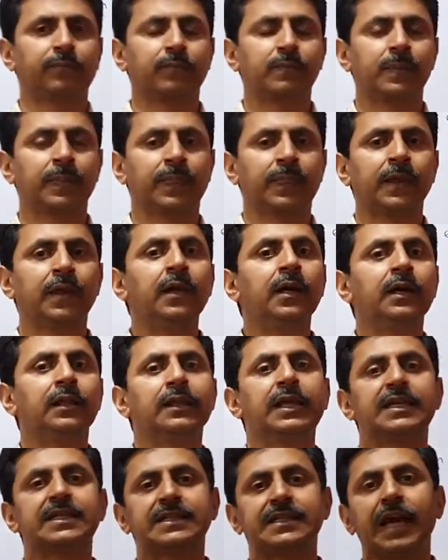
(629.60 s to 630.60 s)
The
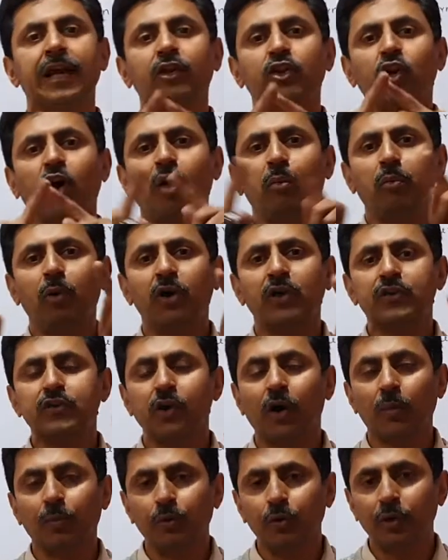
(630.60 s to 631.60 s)
set-top box of your
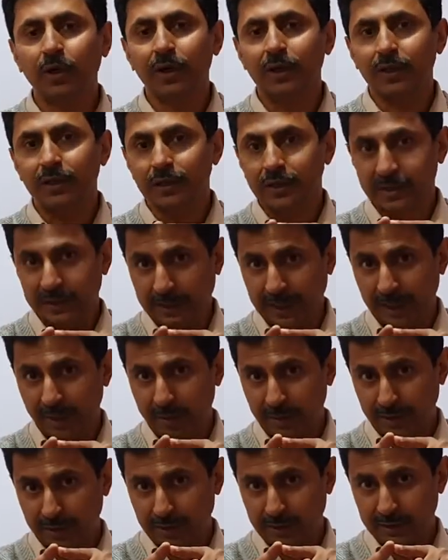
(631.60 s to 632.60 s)
cable
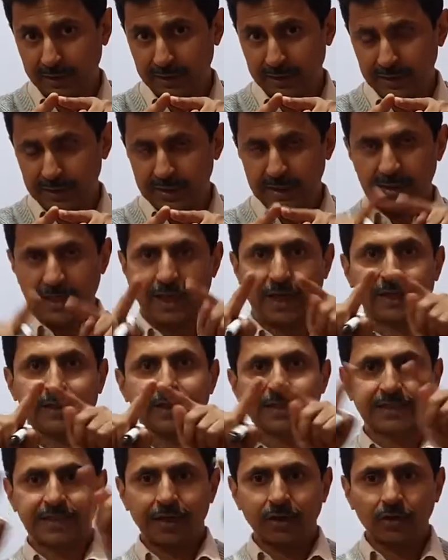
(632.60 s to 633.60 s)
and the set-top
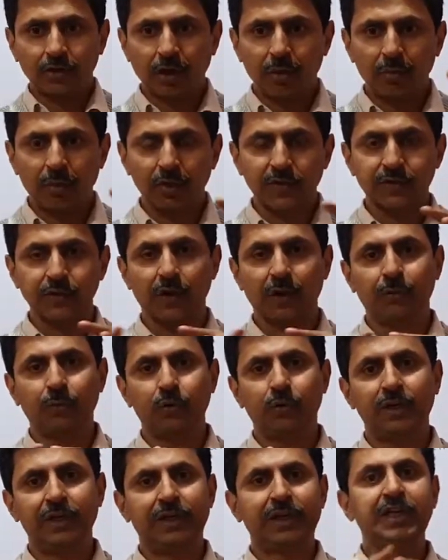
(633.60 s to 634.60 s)
box of your dish
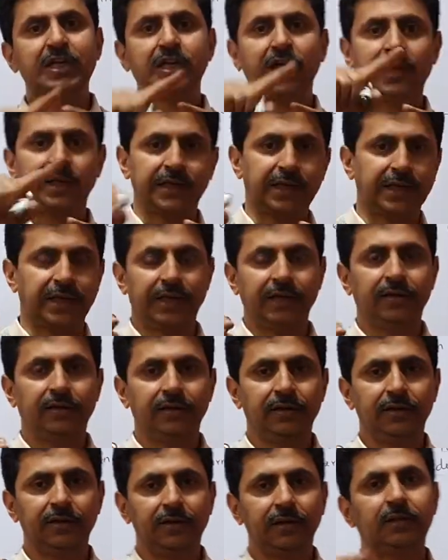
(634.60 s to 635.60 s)
antenna,
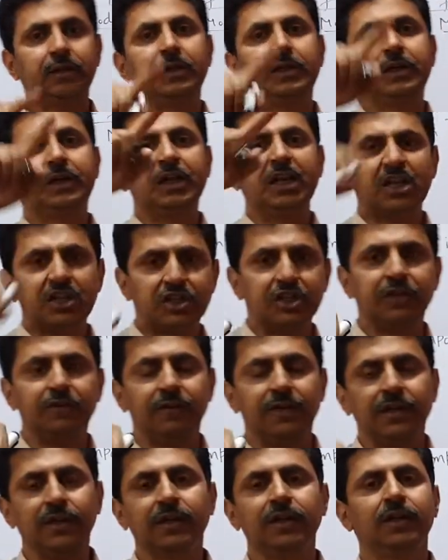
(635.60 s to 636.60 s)
dish TV,
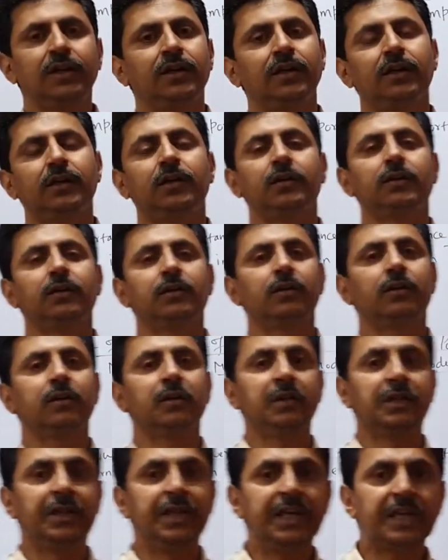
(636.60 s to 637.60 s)
needs
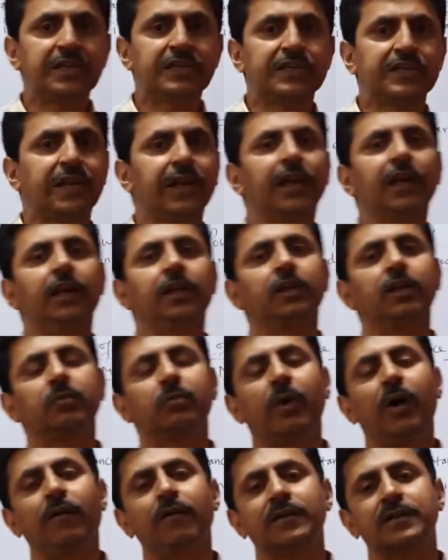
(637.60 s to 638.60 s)
regulated power supply.
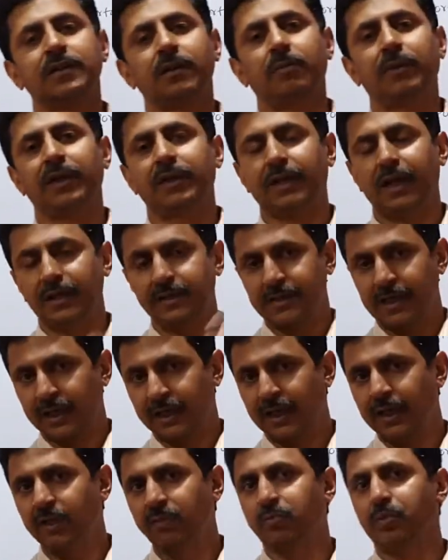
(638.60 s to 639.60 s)
That's again
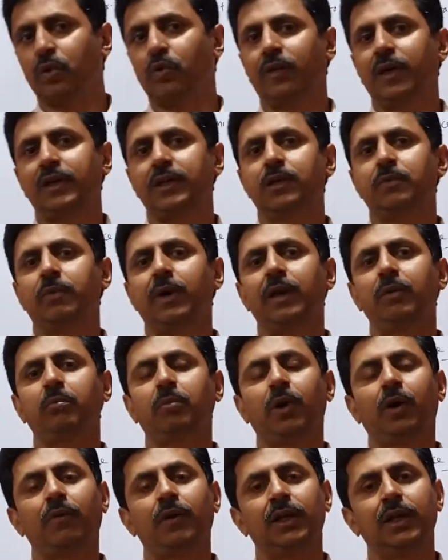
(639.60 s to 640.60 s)
provided by power
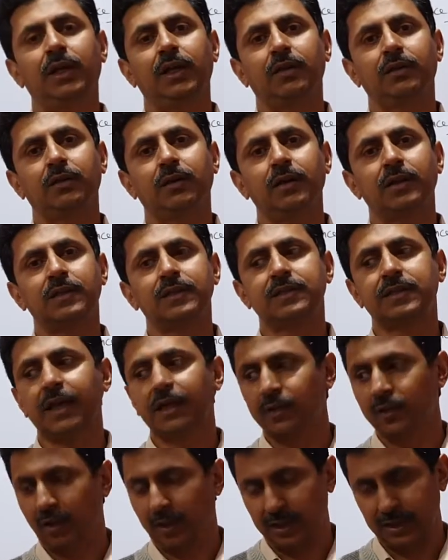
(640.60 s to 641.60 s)
electronics technology
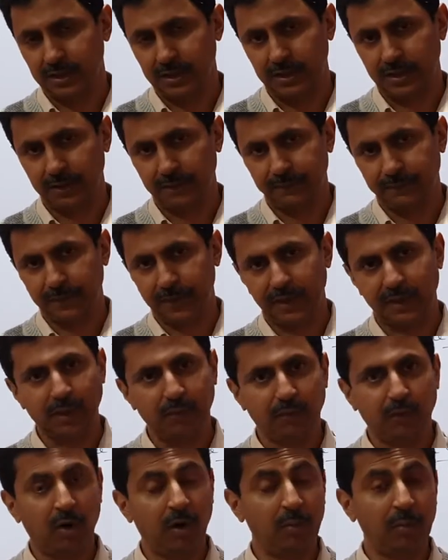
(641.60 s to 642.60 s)
in the form of
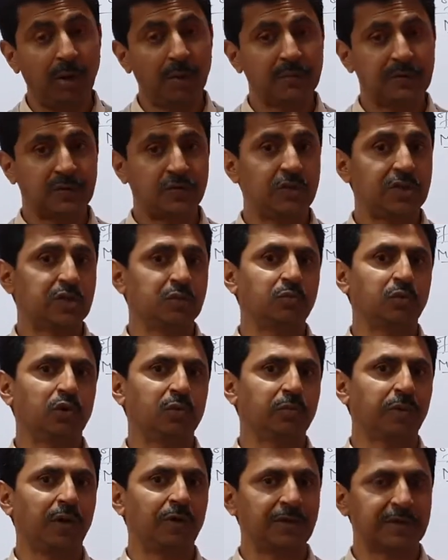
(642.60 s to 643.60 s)
switch mode power
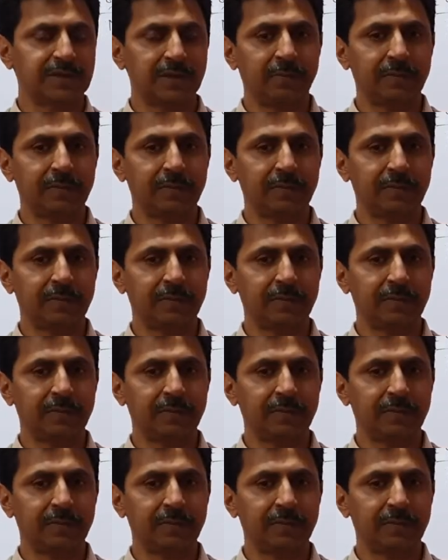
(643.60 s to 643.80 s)
supplies.